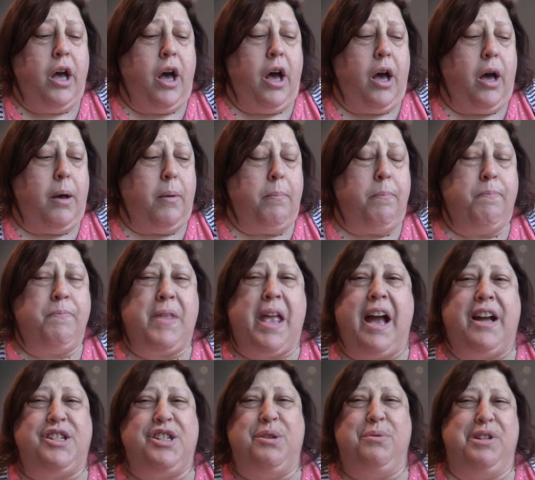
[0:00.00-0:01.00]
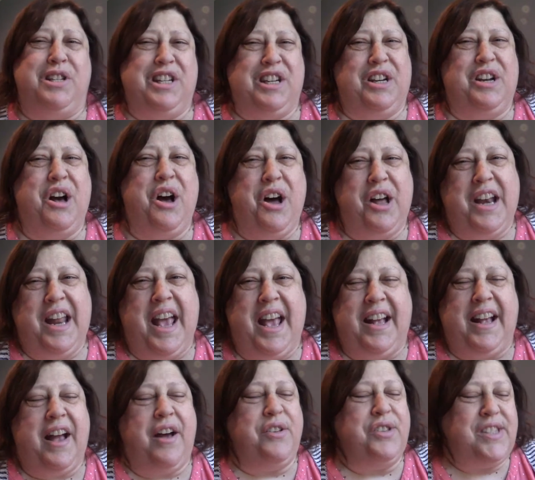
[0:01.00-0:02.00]
Actually, we did it on
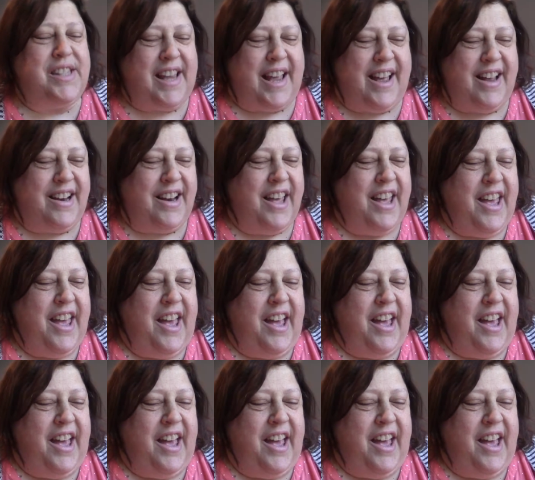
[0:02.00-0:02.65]
Hangouts and